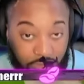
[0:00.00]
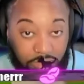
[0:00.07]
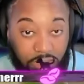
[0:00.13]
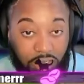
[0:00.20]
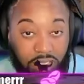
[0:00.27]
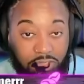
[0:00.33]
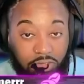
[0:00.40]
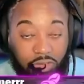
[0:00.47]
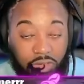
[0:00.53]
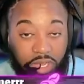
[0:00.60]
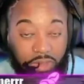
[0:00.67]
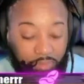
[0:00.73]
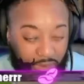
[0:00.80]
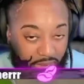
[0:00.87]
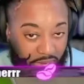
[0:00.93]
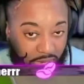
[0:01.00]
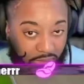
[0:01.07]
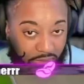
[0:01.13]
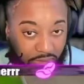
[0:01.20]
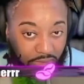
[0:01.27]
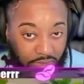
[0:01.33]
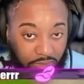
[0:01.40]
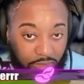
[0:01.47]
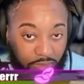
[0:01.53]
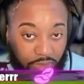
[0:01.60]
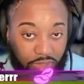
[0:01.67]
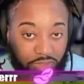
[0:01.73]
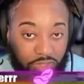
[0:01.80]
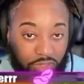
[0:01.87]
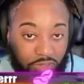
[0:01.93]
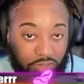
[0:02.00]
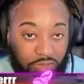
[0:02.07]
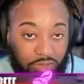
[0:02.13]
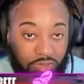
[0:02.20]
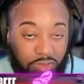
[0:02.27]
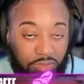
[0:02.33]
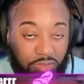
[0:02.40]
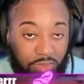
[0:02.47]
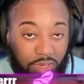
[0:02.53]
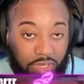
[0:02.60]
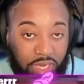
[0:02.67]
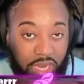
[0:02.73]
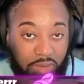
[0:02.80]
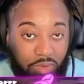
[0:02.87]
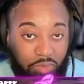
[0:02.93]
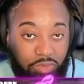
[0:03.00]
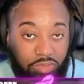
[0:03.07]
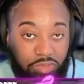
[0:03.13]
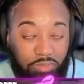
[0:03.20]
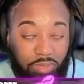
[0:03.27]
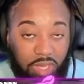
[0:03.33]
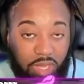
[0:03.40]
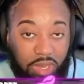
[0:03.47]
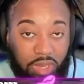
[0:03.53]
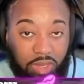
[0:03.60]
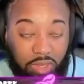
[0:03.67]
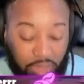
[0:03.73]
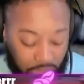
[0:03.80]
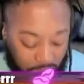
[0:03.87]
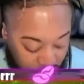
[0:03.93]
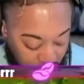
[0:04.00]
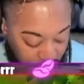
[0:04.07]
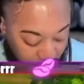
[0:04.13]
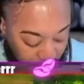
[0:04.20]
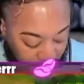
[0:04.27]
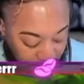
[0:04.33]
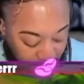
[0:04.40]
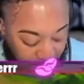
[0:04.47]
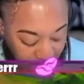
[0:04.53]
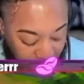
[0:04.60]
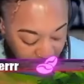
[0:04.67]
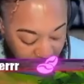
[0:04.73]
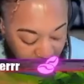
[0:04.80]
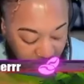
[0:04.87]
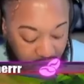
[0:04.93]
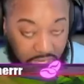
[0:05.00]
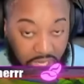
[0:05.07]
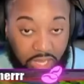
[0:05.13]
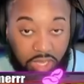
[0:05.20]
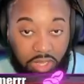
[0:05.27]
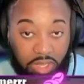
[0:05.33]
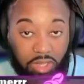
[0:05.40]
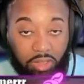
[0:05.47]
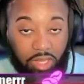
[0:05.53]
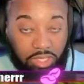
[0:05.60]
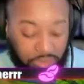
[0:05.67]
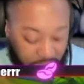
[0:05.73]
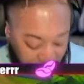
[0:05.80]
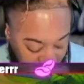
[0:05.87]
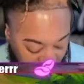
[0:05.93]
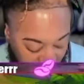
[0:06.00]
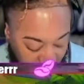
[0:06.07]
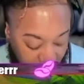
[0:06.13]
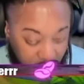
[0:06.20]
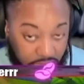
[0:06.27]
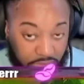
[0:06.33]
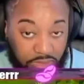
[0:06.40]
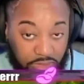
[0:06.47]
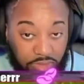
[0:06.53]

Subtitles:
So let's go ahead back. I'm going to turn my camera using my greater than and less than signs.